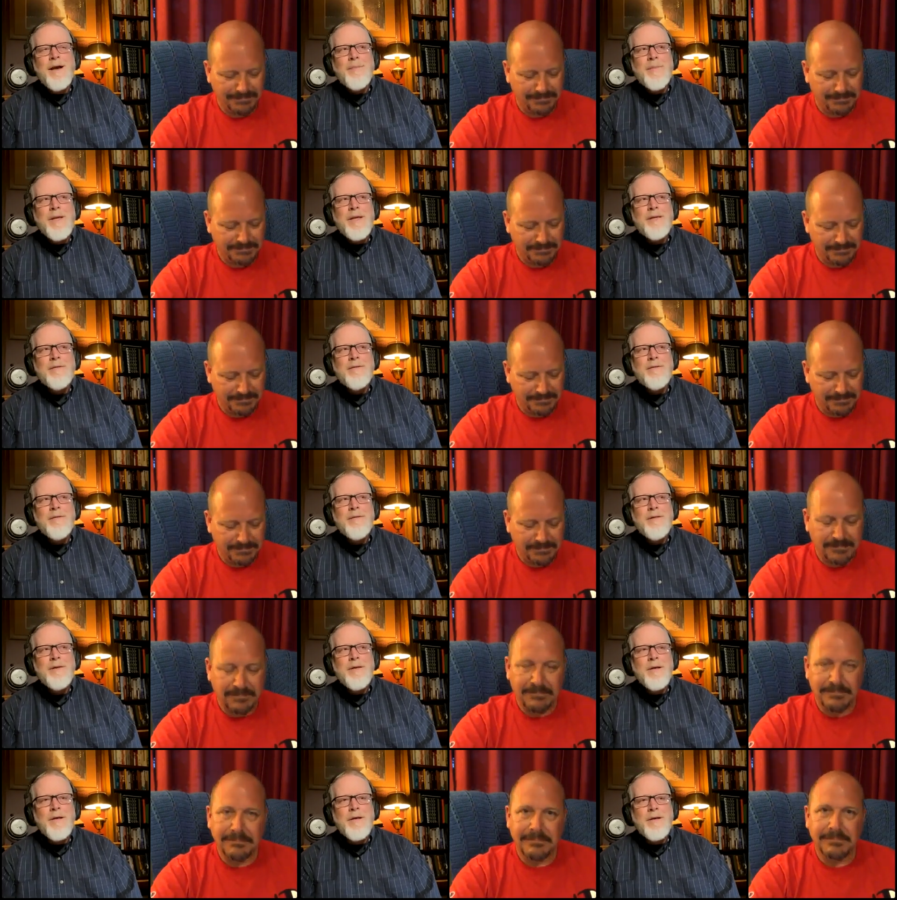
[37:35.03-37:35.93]
Speaker 1: I mean,
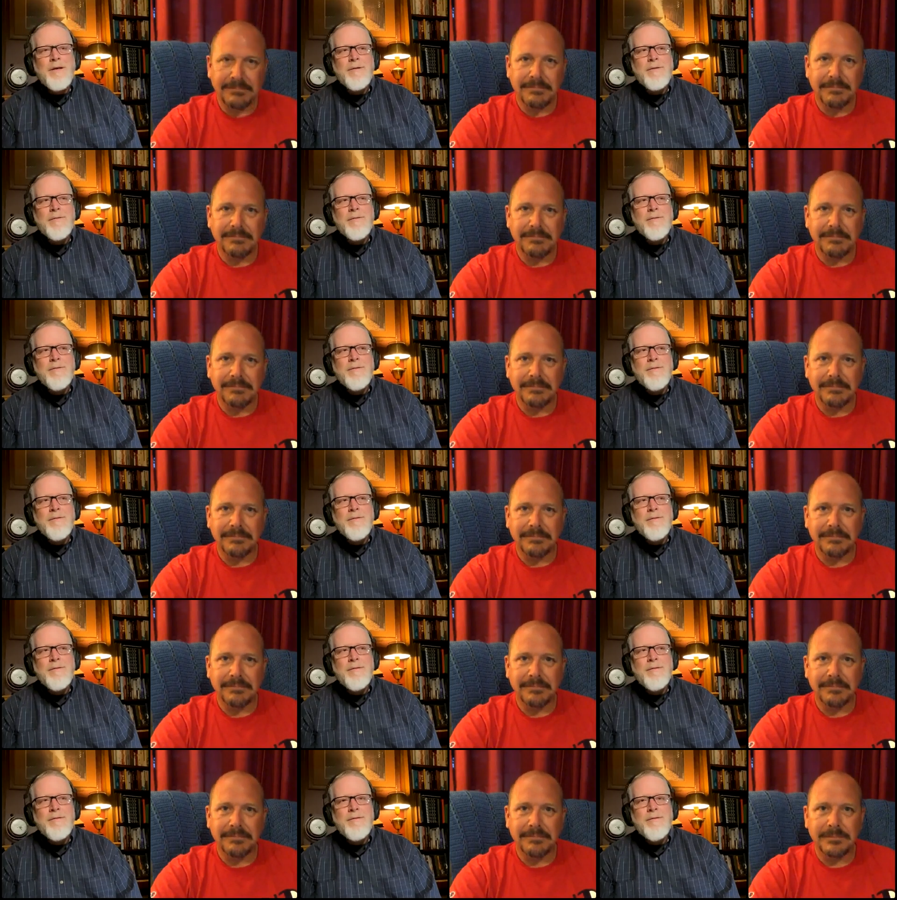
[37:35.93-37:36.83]
uh,
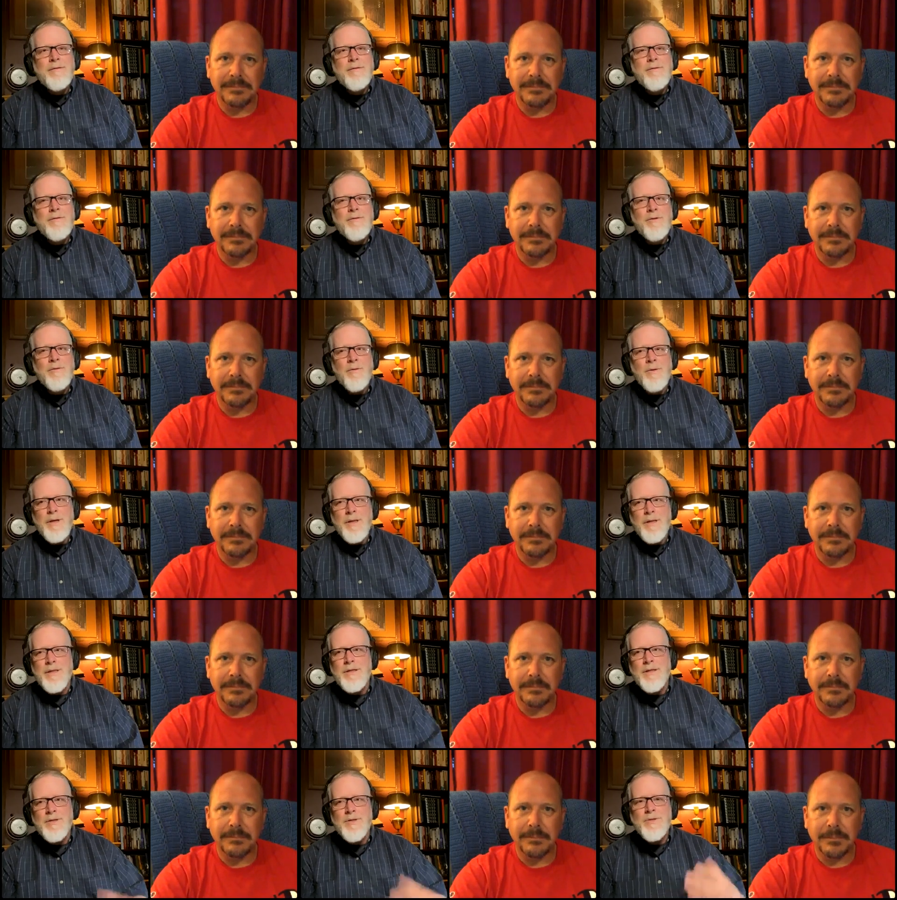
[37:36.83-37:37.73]
the
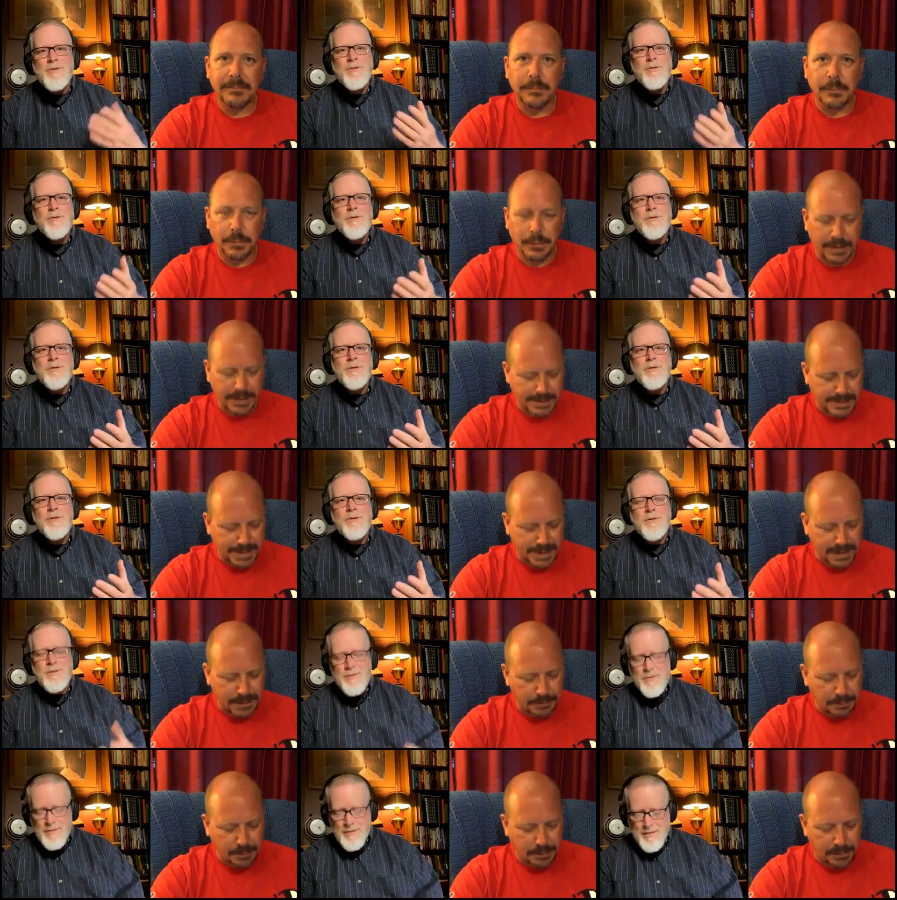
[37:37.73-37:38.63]
religious.
Speaker 2: Well, that
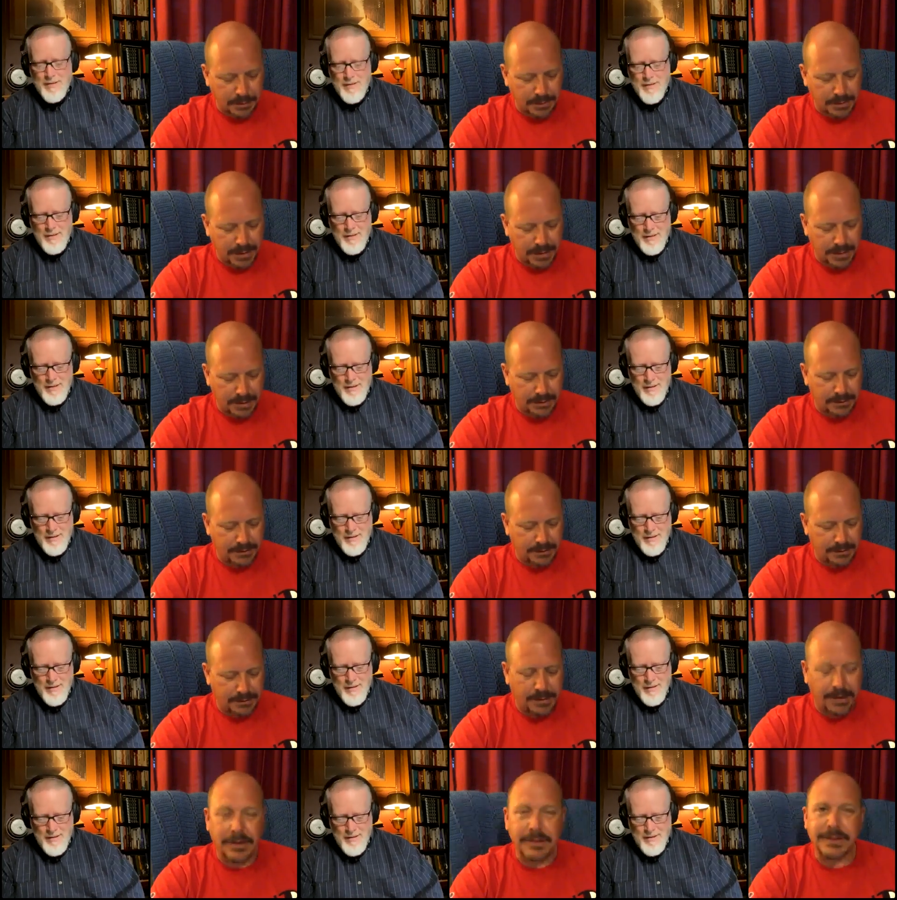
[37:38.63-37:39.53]
second part, yeah, the
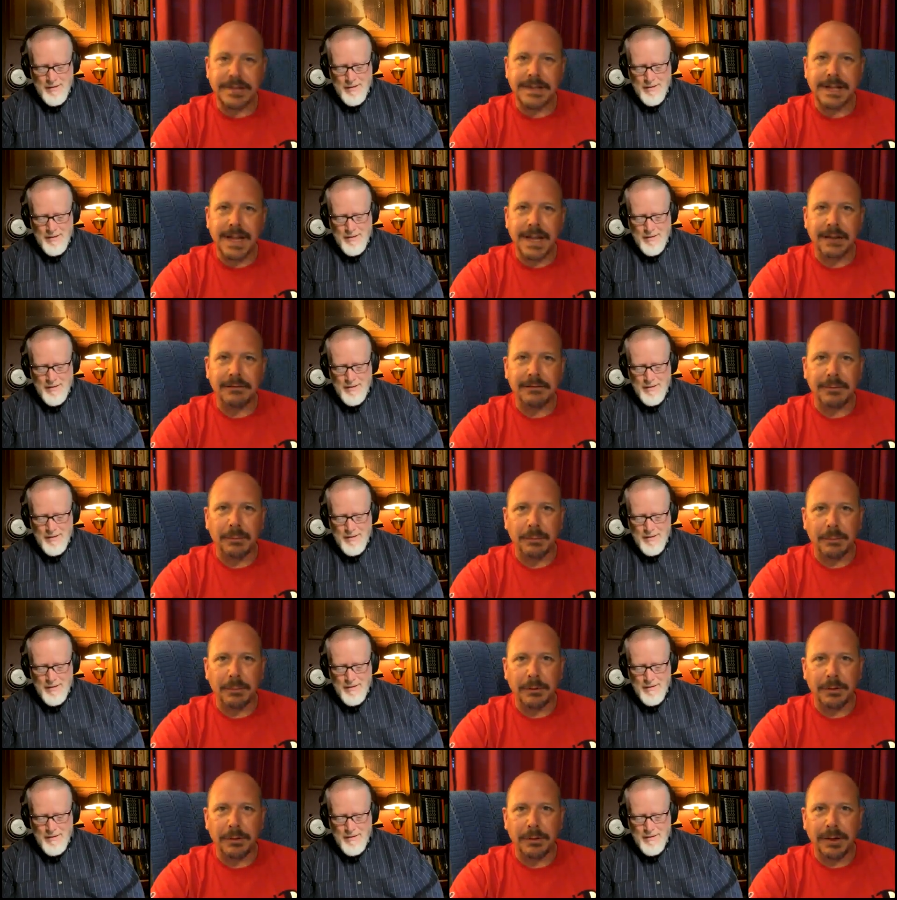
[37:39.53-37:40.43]
unstained from the
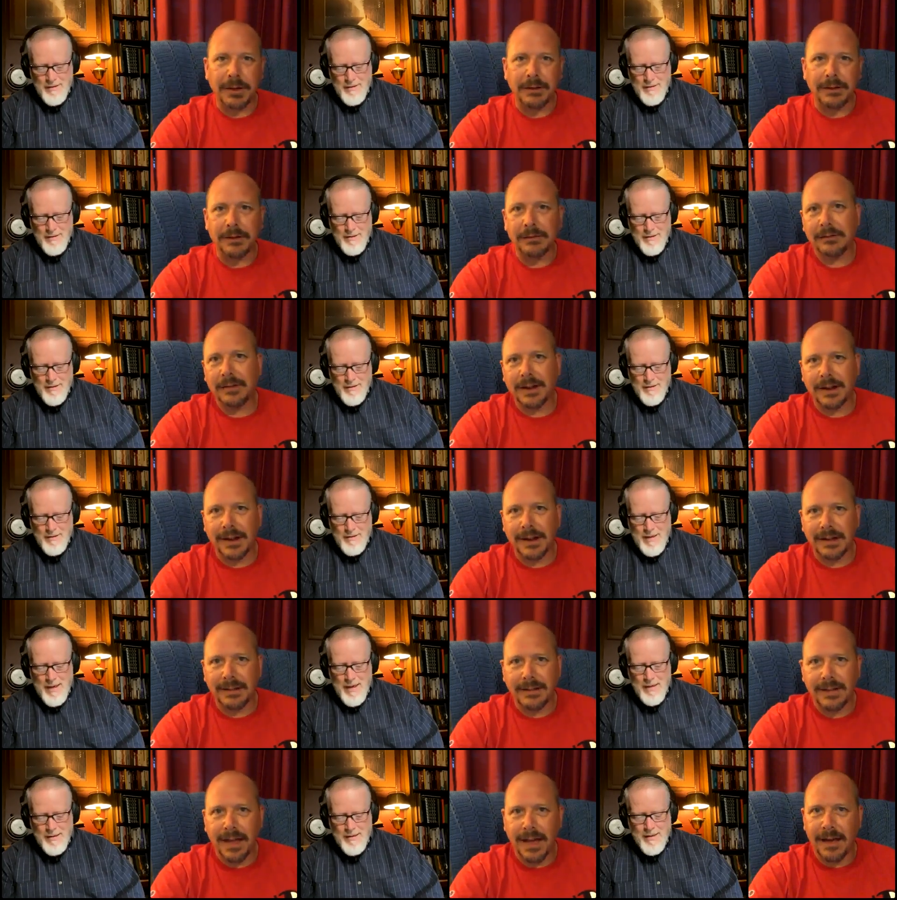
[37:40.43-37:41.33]
world. I can kind of
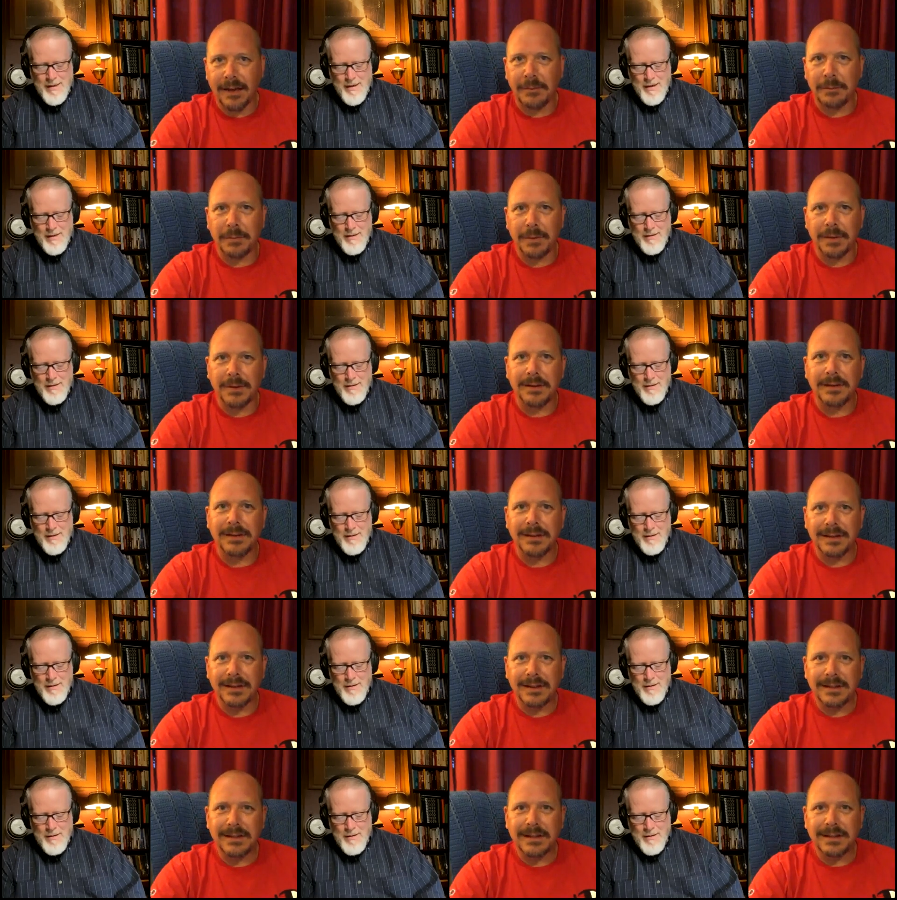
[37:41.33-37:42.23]
get that, yeah.
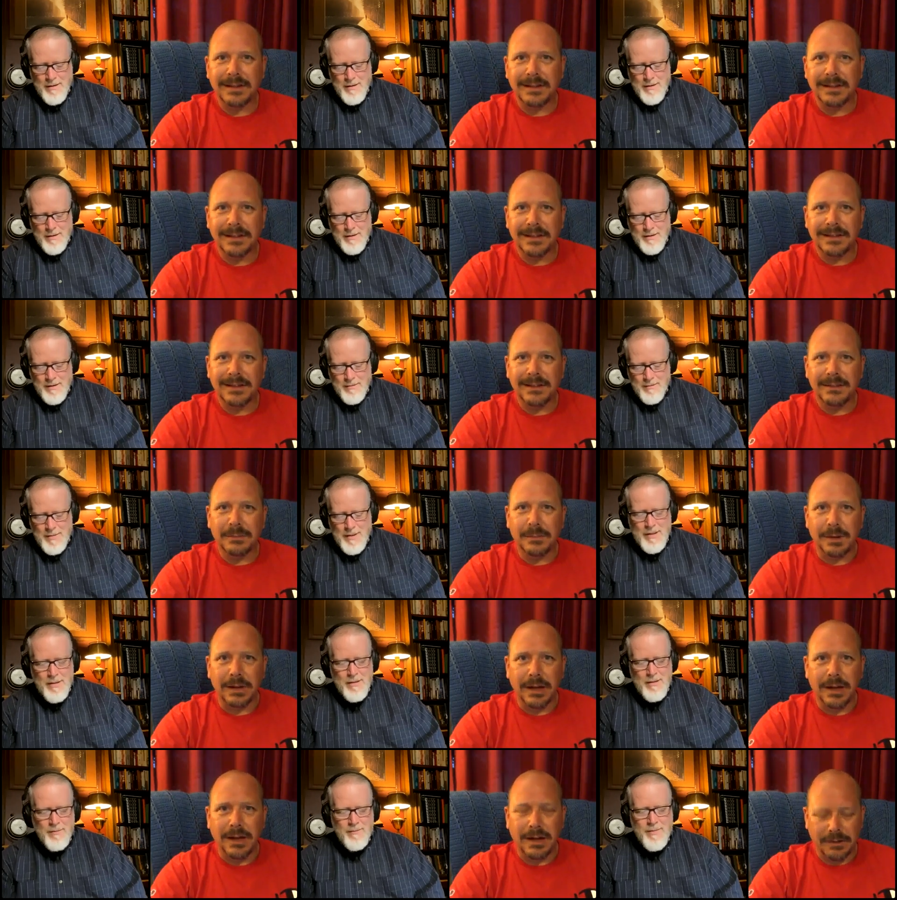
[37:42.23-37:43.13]

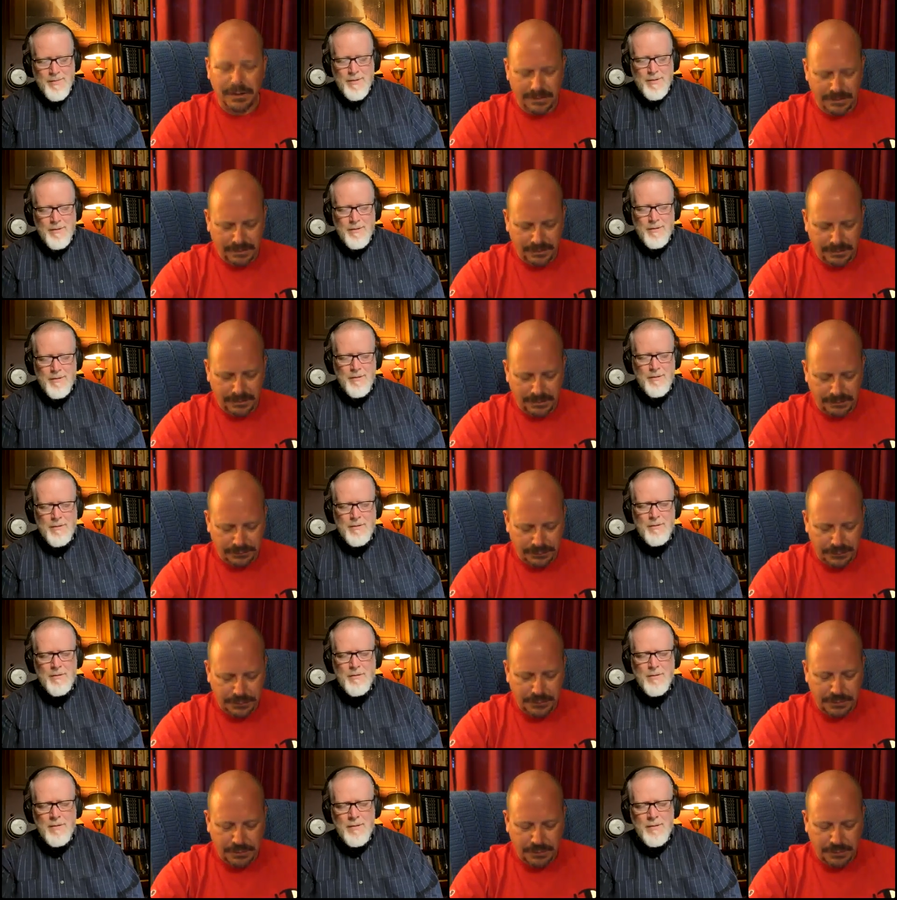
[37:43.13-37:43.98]
but, yeah, this the first